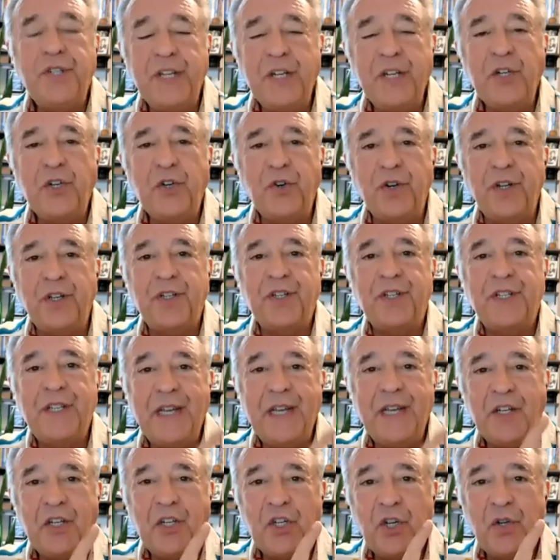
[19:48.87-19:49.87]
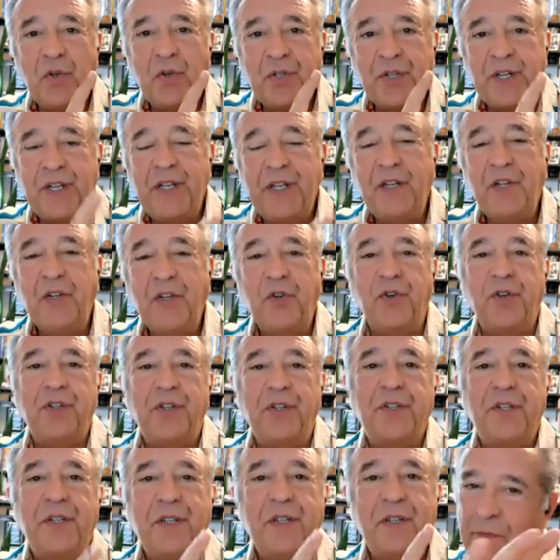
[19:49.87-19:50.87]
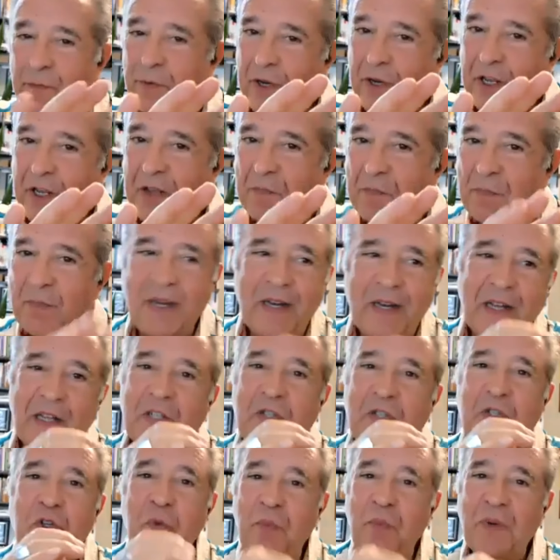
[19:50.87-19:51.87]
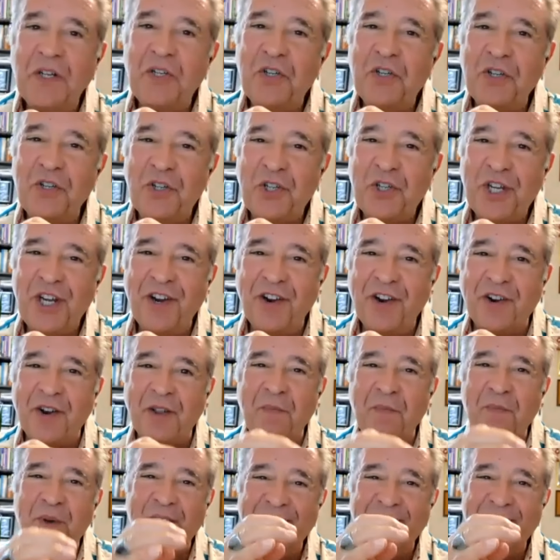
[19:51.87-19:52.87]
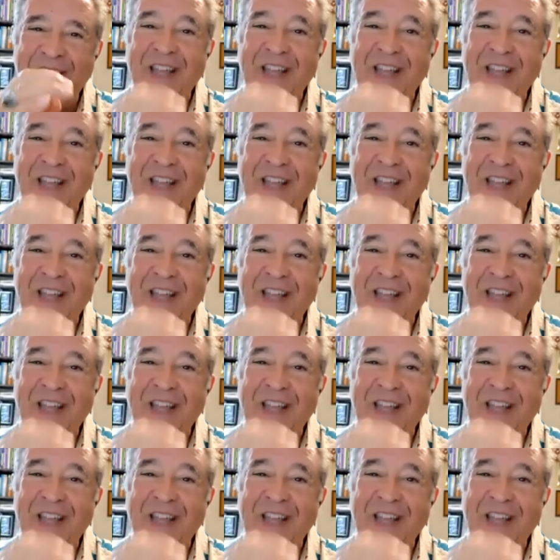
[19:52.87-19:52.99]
interest. That shows interest. Forgive me, not so much in Sheri, but in